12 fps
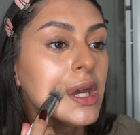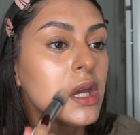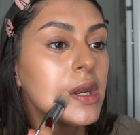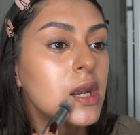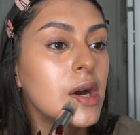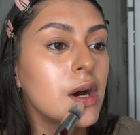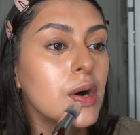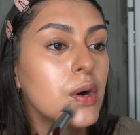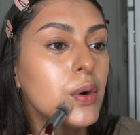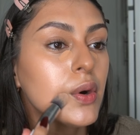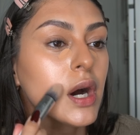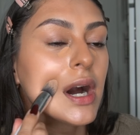and
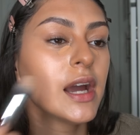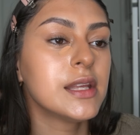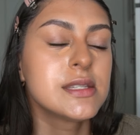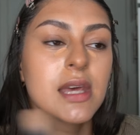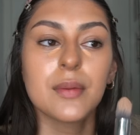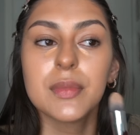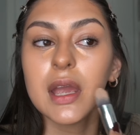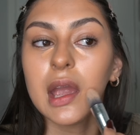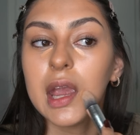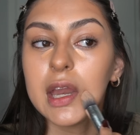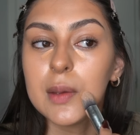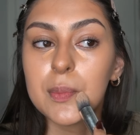now I'd say I'm like
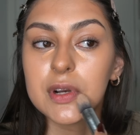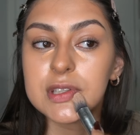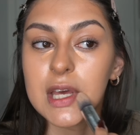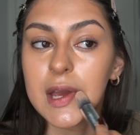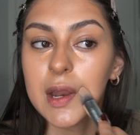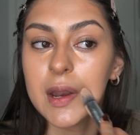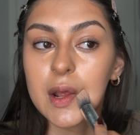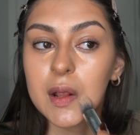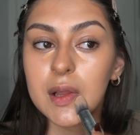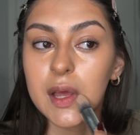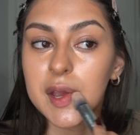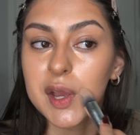
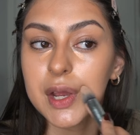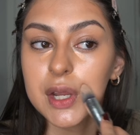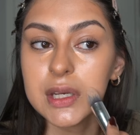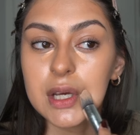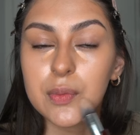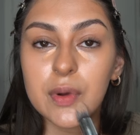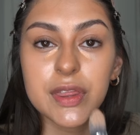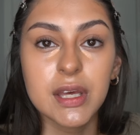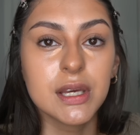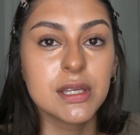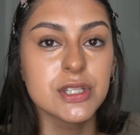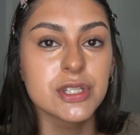80% like done with
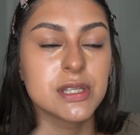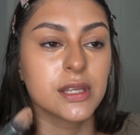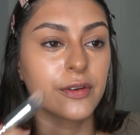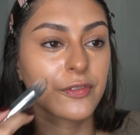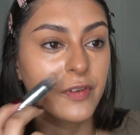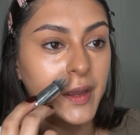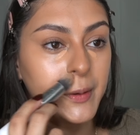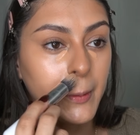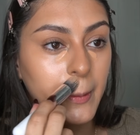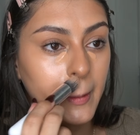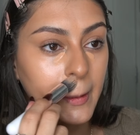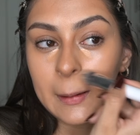it. It's just like the
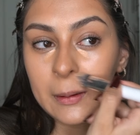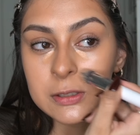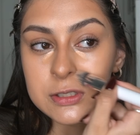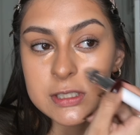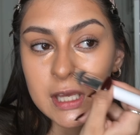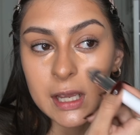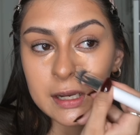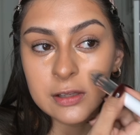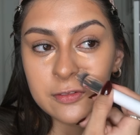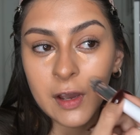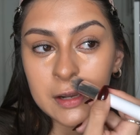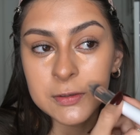final. Now it's just like getting the
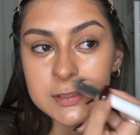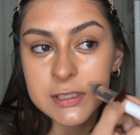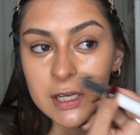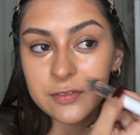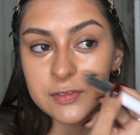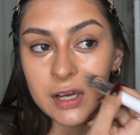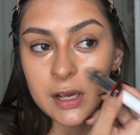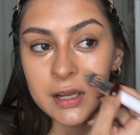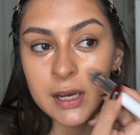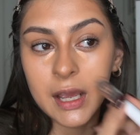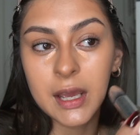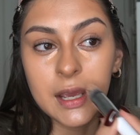final stuff
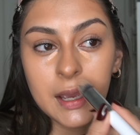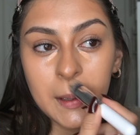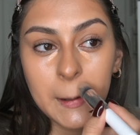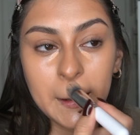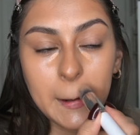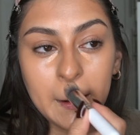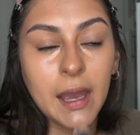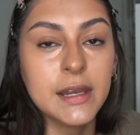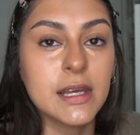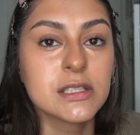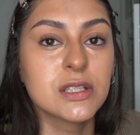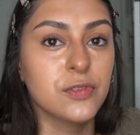done, and I
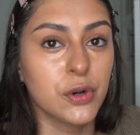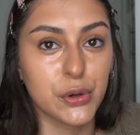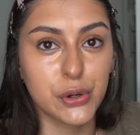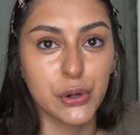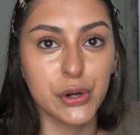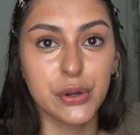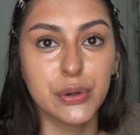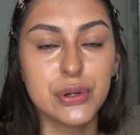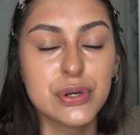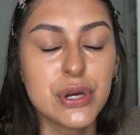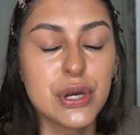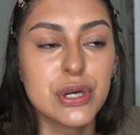danced
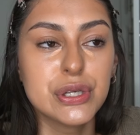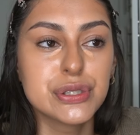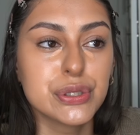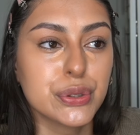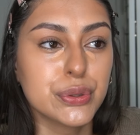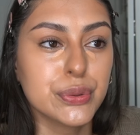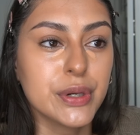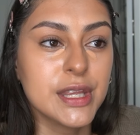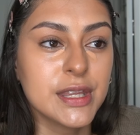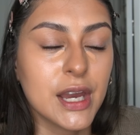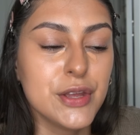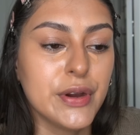folklorico. So
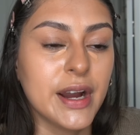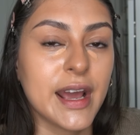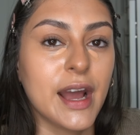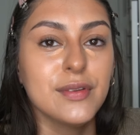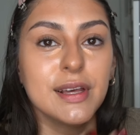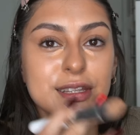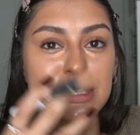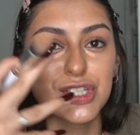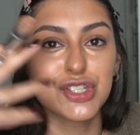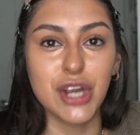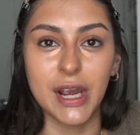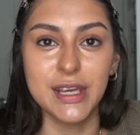in that, you gotta have like this
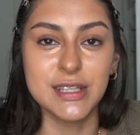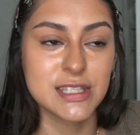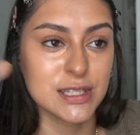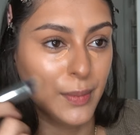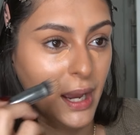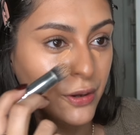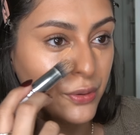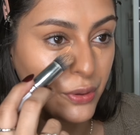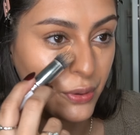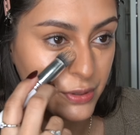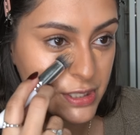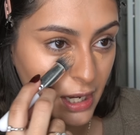giant smile the
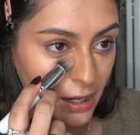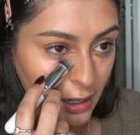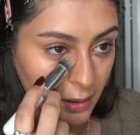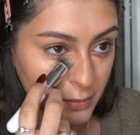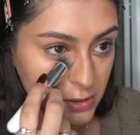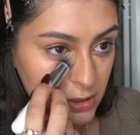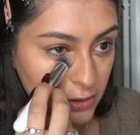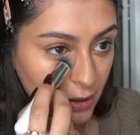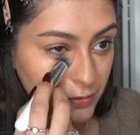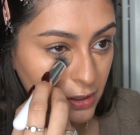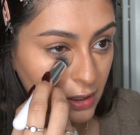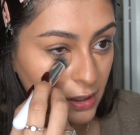whole time. So I
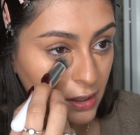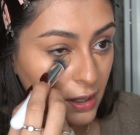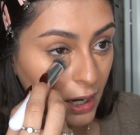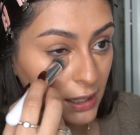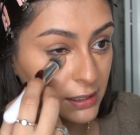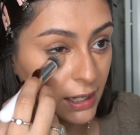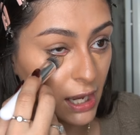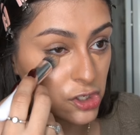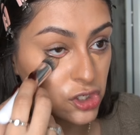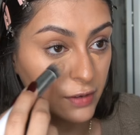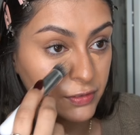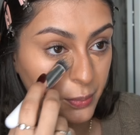
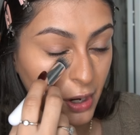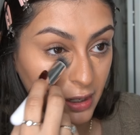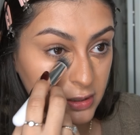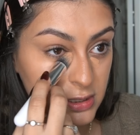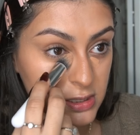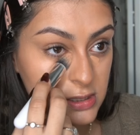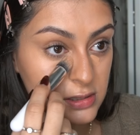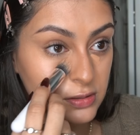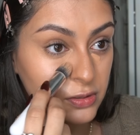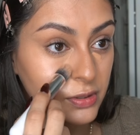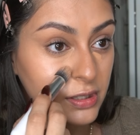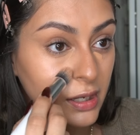actually have to practice
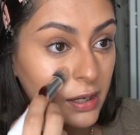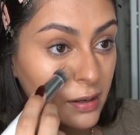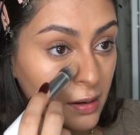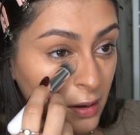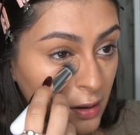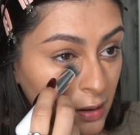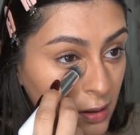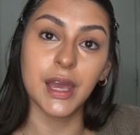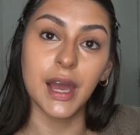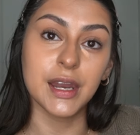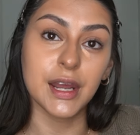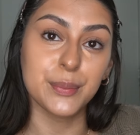doing that.
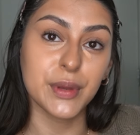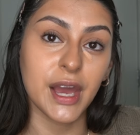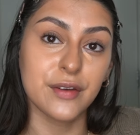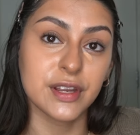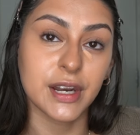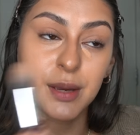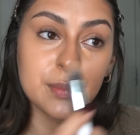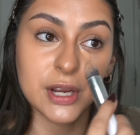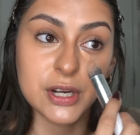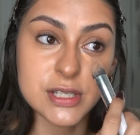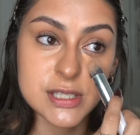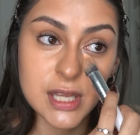Yeah, and I'd be having
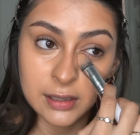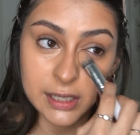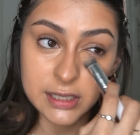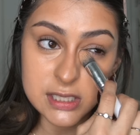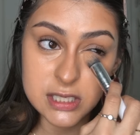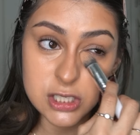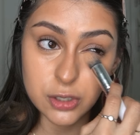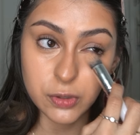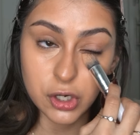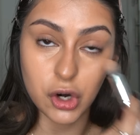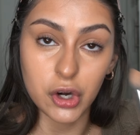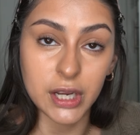nightmares. Like, this is a
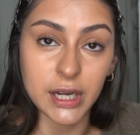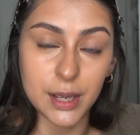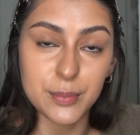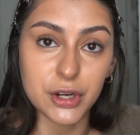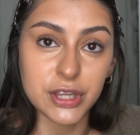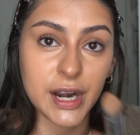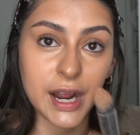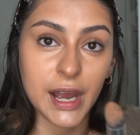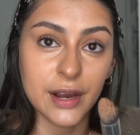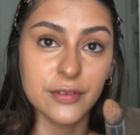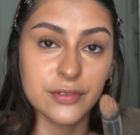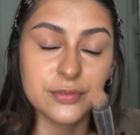recurring nightmare that I
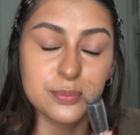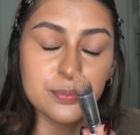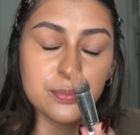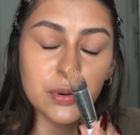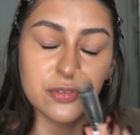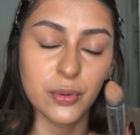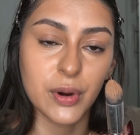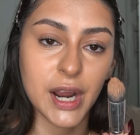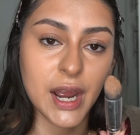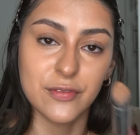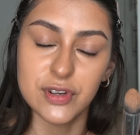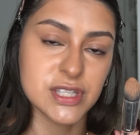have before
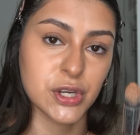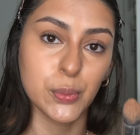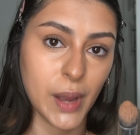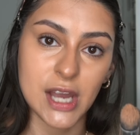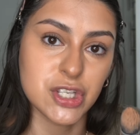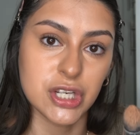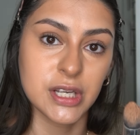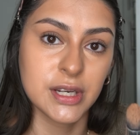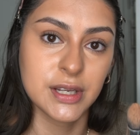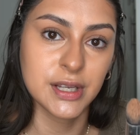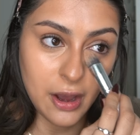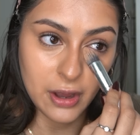every single pageant.
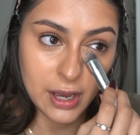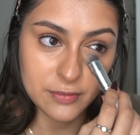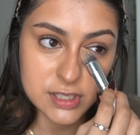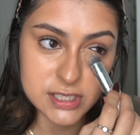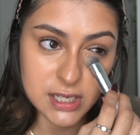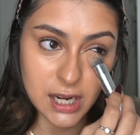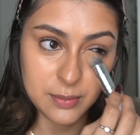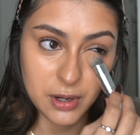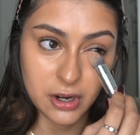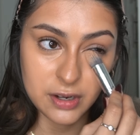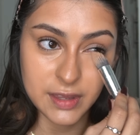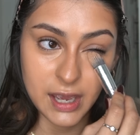I'll have this
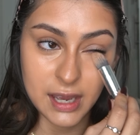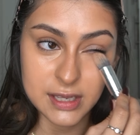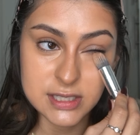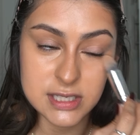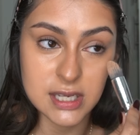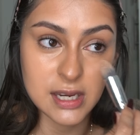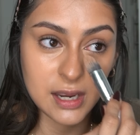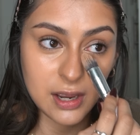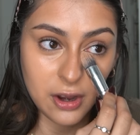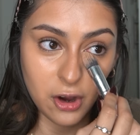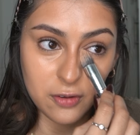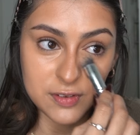nightmare that
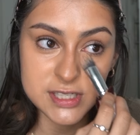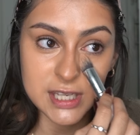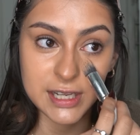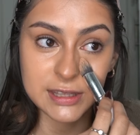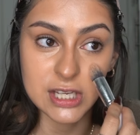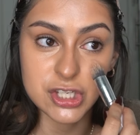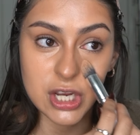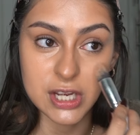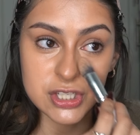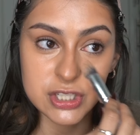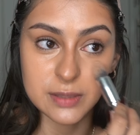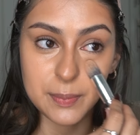all of a sudden they
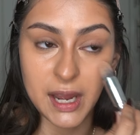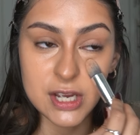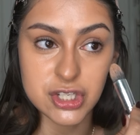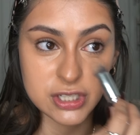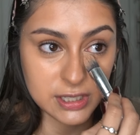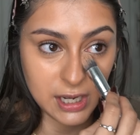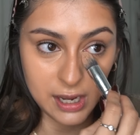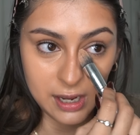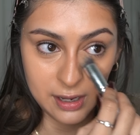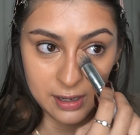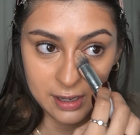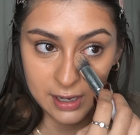change the pageant
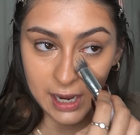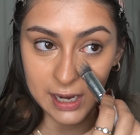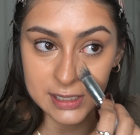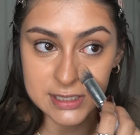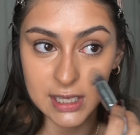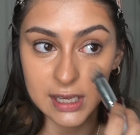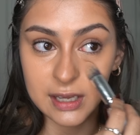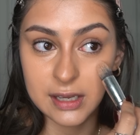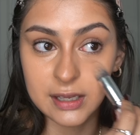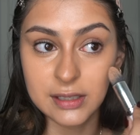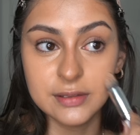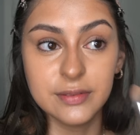date, and it's like
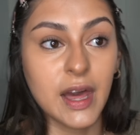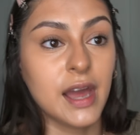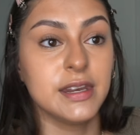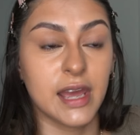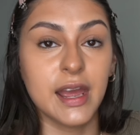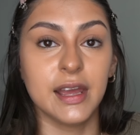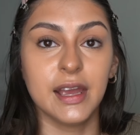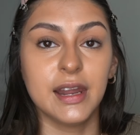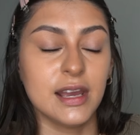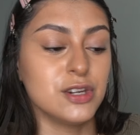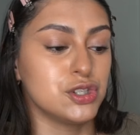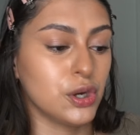that day, and
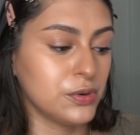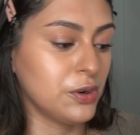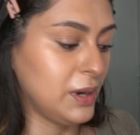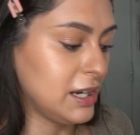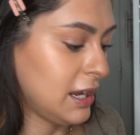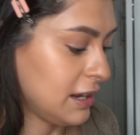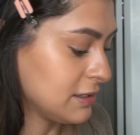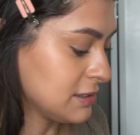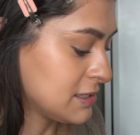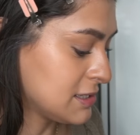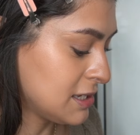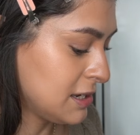I don't know my
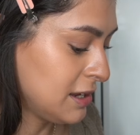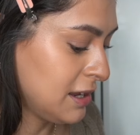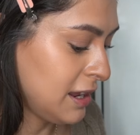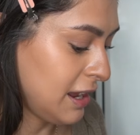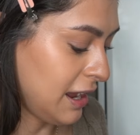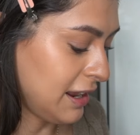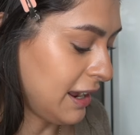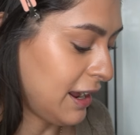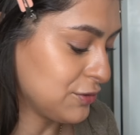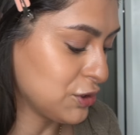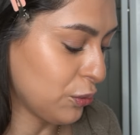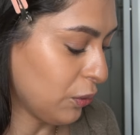dance, and I
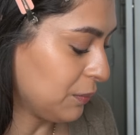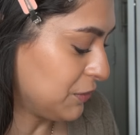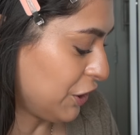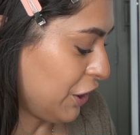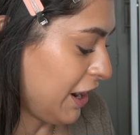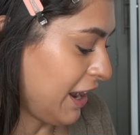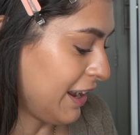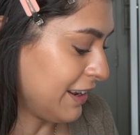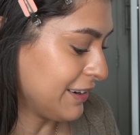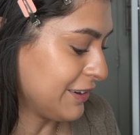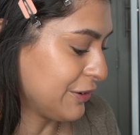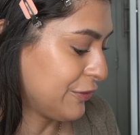have to go up there
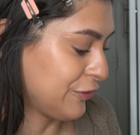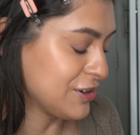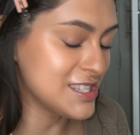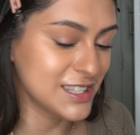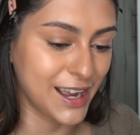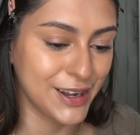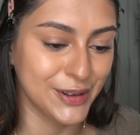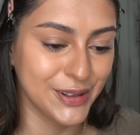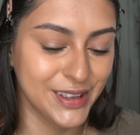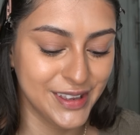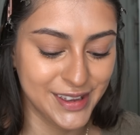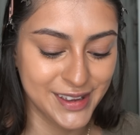and freestyle,